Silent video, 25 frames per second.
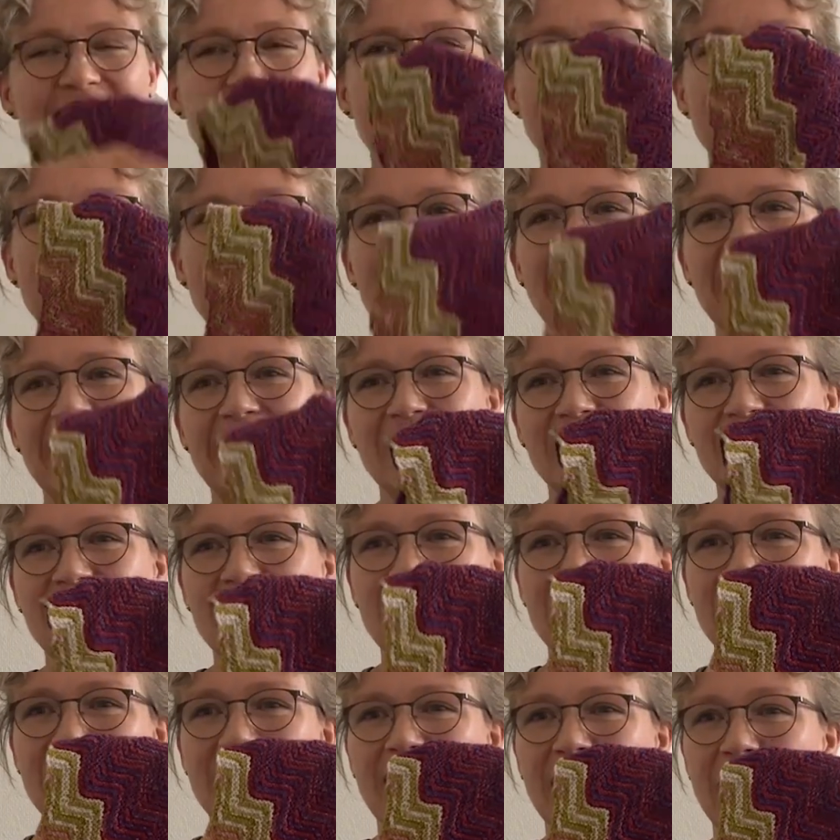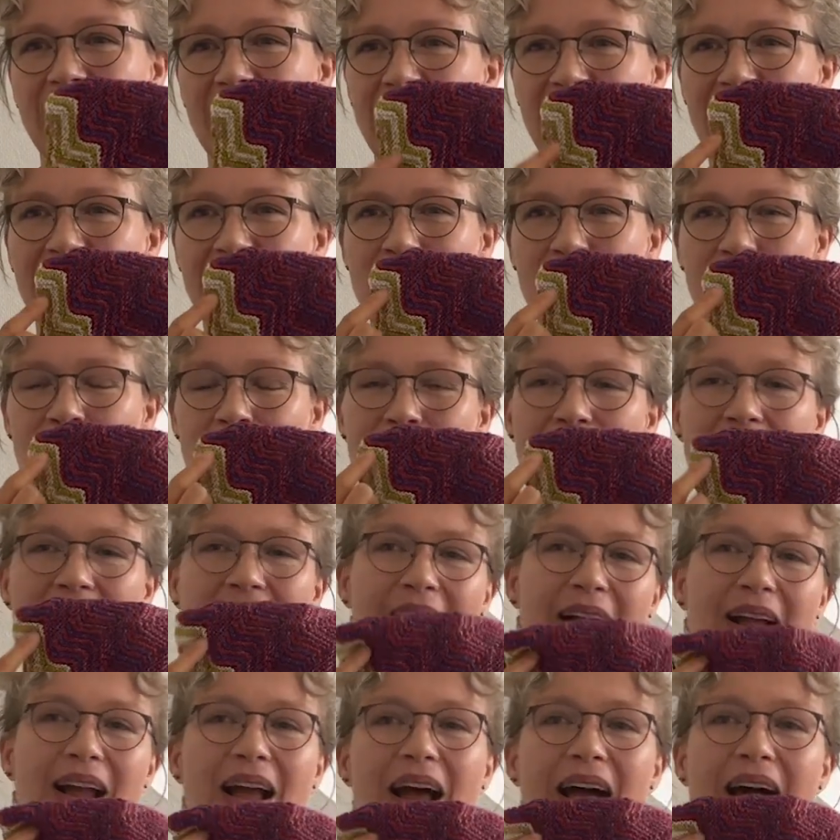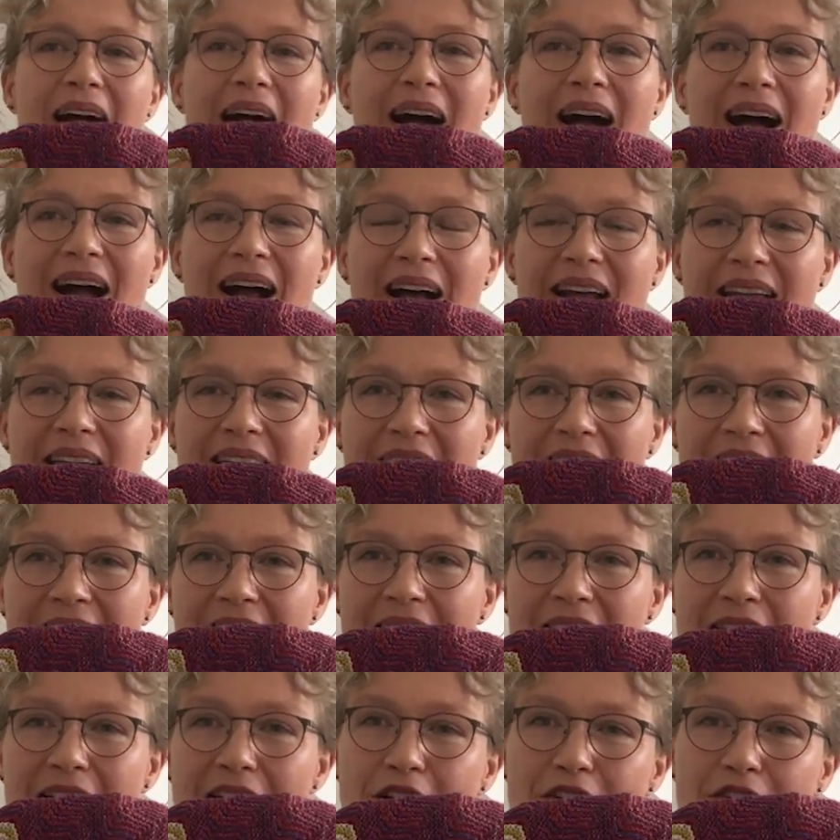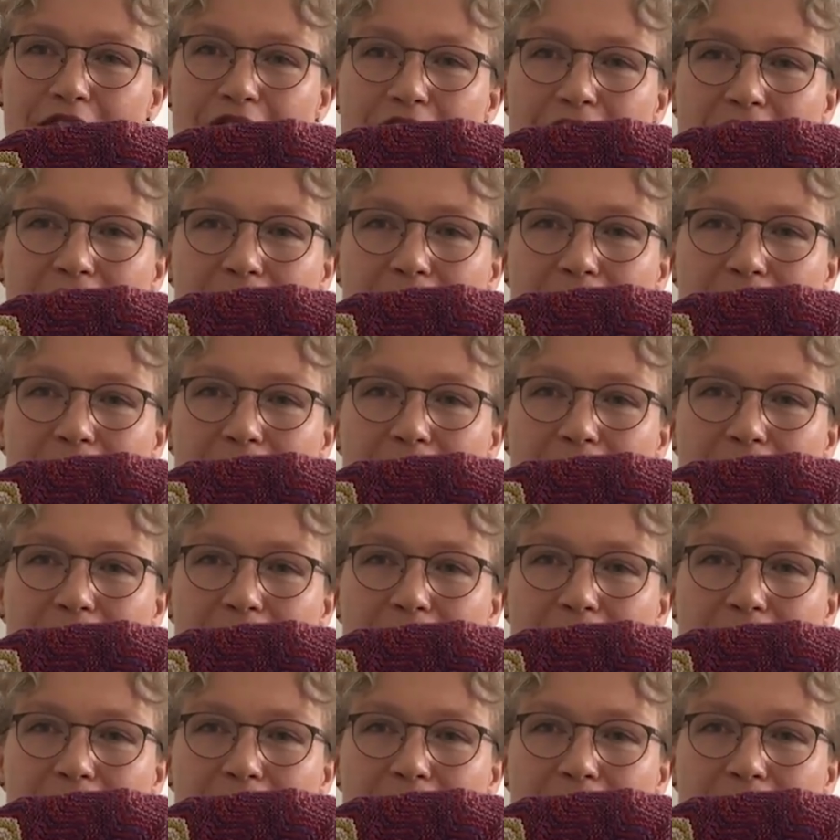that I use. I have